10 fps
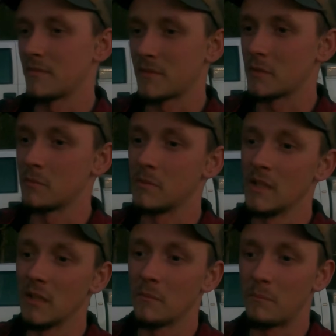If you
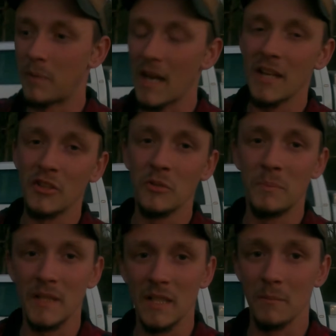buy a new
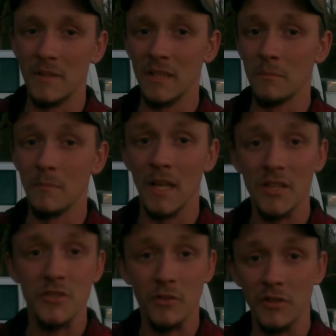PMD,
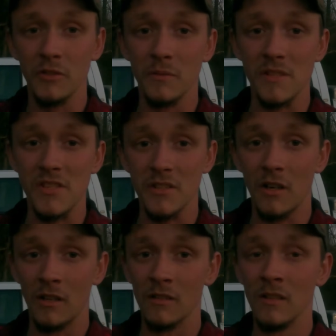make sure you
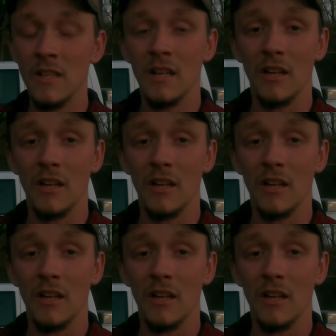install